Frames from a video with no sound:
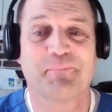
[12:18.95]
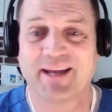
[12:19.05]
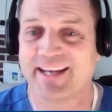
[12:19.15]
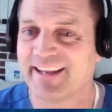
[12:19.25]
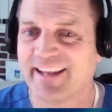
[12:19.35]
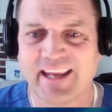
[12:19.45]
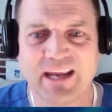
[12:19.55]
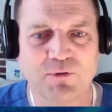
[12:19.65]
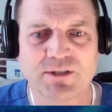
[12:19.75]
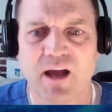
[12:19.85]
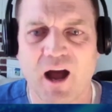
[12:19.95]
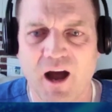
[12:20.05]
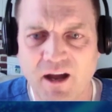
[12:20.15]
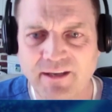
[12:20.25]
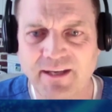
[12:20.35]
But it was
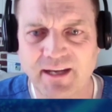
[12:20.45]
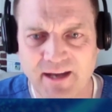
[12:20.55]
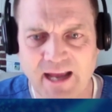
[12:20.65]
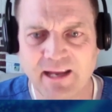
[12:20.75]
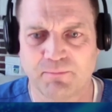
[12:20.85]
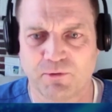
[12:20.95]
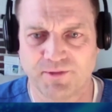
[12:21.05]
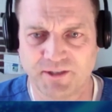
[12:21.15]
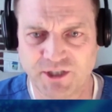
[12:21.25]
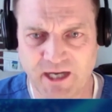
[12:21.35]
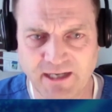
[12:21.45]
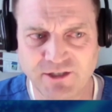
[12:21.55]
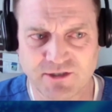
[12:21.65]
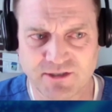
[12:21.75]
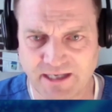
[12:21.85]
undeniable the
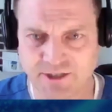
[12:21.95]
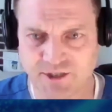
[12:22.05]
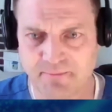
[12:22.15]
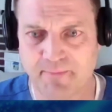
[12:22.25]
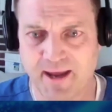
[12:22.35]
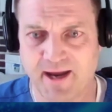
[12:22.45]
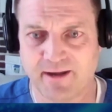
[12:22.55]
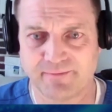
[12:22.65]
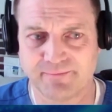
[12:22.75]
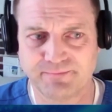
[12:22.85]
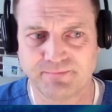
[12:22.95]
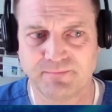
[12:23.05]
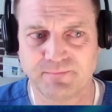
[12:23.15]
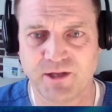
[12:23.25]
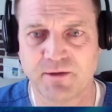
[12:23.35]
changes that she made,
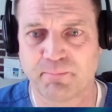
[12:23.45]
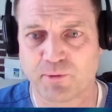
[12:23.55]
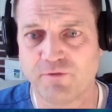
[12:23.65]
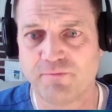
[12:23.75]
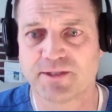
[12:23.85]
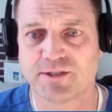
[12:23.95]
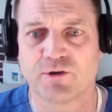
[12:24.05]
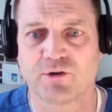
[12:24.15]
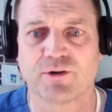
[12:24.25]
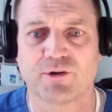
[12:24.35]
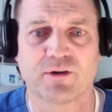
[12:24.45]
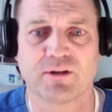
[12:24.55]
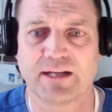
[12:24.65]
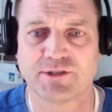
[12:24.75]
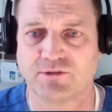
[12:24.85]
the improvements in her
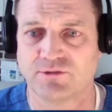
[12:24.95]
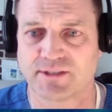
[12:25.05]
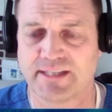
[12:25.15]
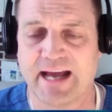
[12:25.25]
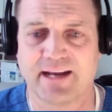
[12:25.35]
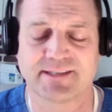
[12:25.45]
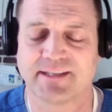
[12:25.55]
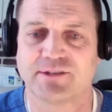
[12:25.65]
neurological status.